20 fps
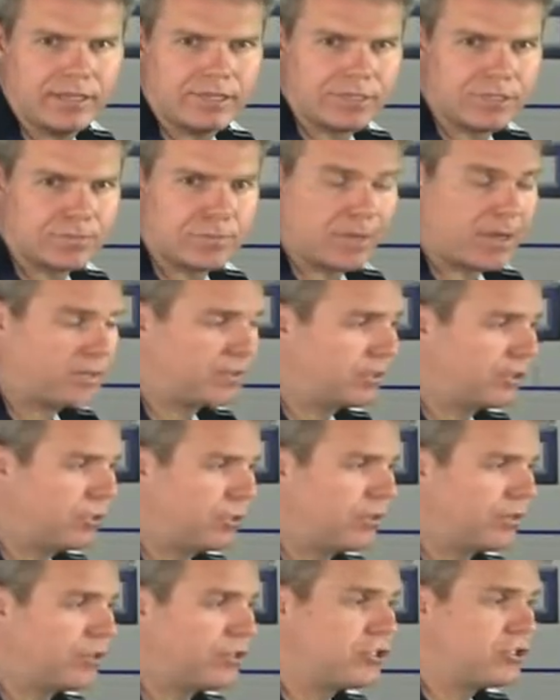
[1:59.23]
especially
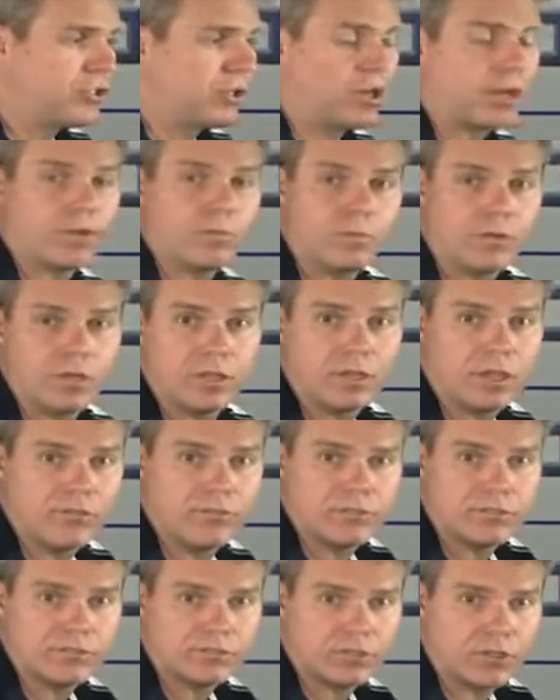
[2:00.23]
with the genre of
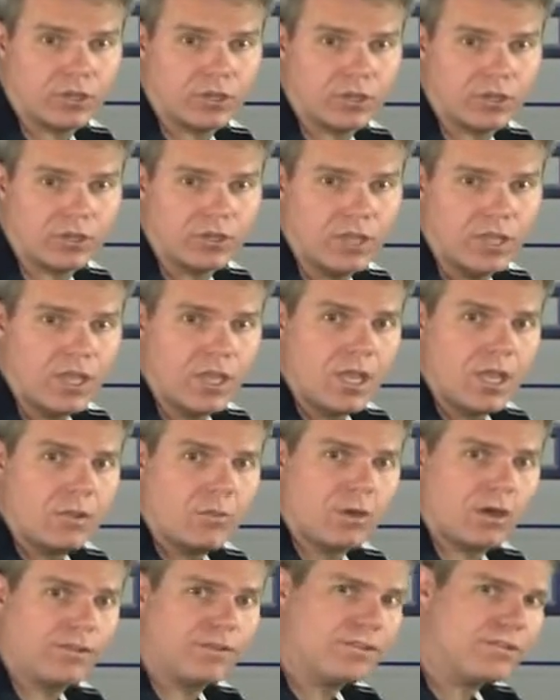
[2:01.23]
the song.
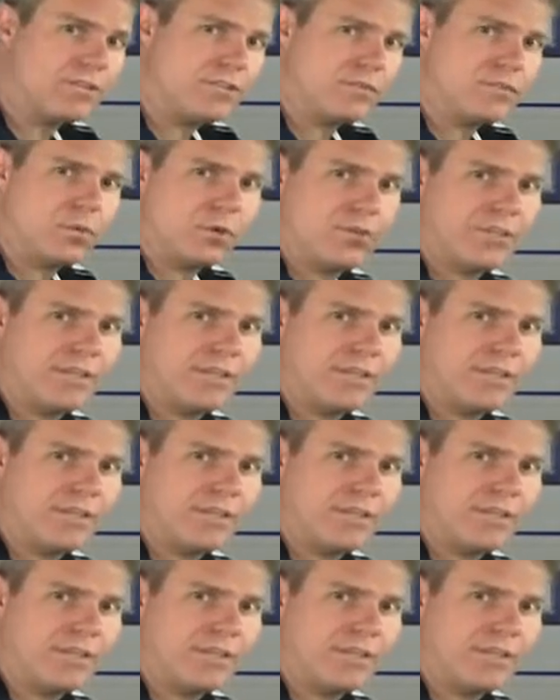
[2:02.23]
Well, this is where